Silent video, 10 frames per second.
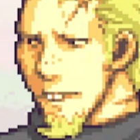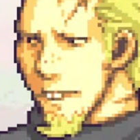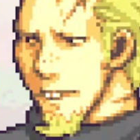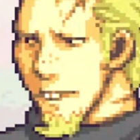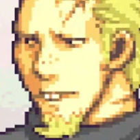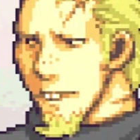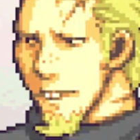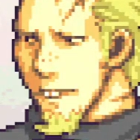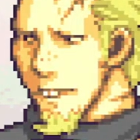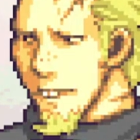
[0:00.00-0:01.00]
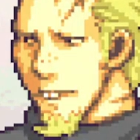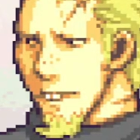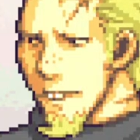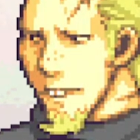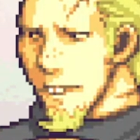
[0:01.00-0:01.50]
lot of rigging,
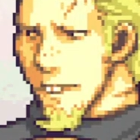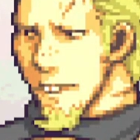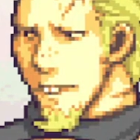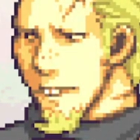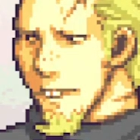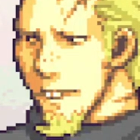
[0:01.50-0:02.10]
and,